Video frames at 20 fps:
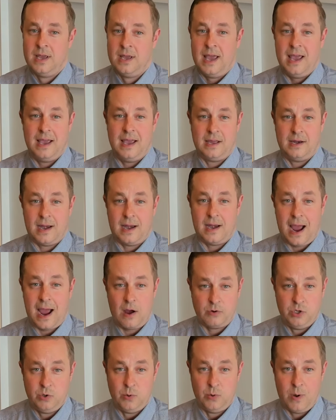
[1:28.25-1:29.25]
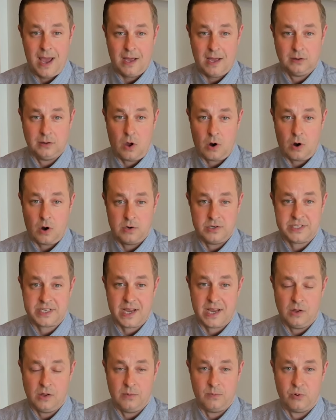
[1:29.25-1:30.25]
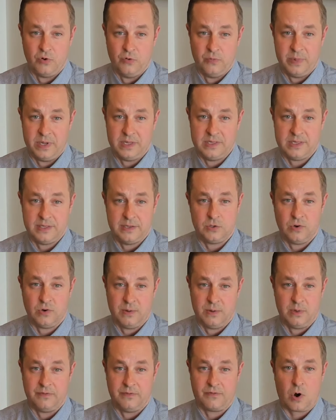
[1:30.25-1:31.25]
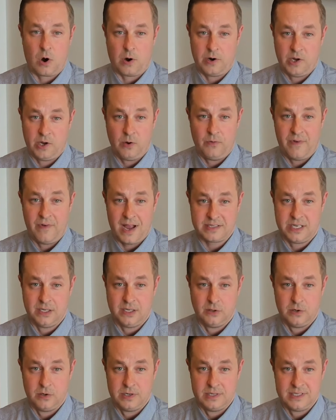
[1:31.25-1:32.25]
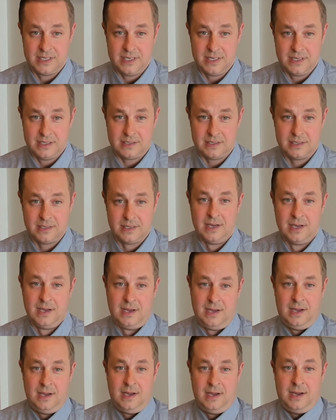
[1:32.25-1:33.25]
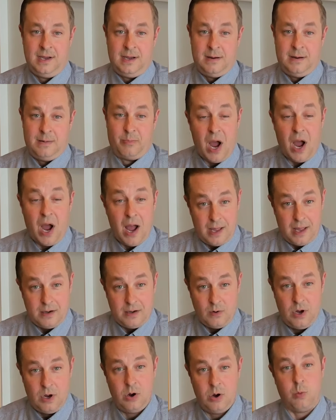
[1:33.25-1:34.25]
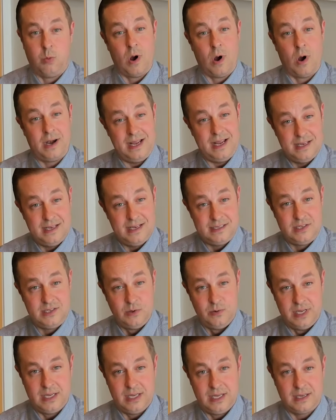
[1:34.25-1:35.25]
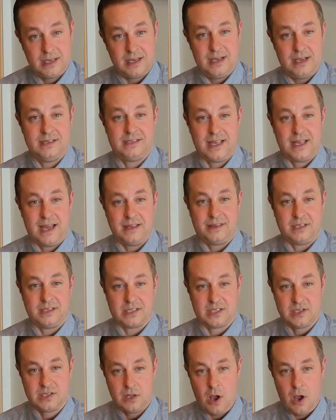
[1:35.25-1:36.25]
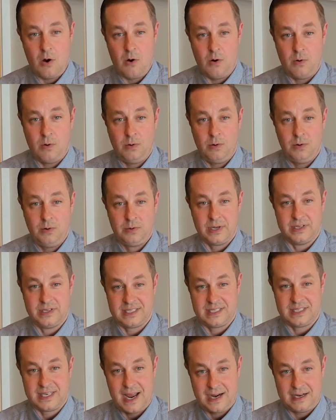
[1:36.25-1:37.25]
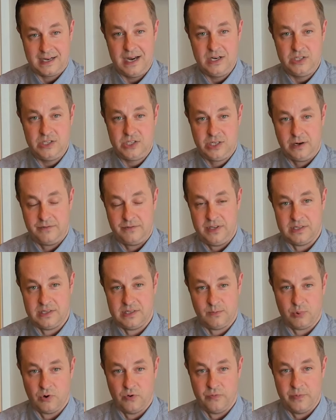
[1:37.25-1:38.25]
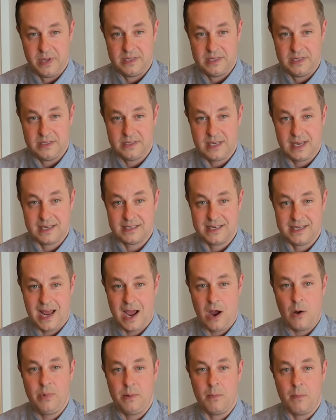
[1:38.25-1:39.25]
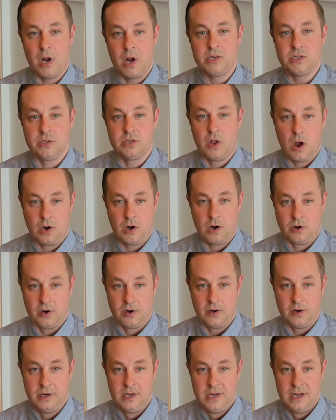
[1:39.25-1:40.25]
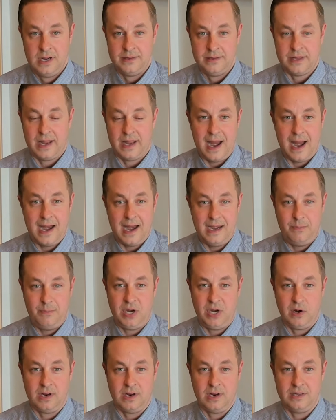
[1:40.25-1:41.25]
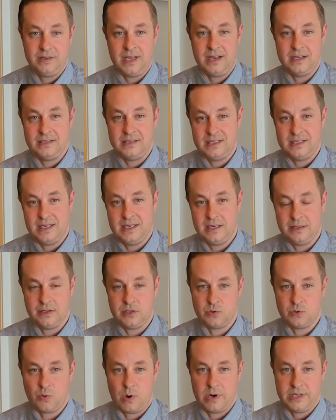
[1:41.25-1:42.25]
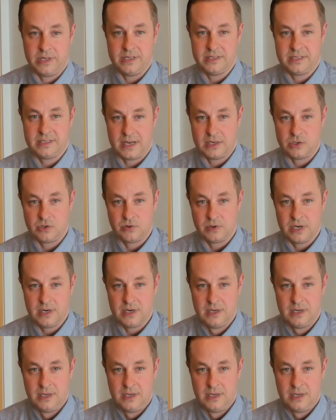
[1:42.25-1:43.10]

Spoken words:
and how you had large scale improvements in the treatment of cardiovascular disease. But what is unique is that the slow and the stagnation of these improvements has now been much longer than any period they had seen in the 20th century.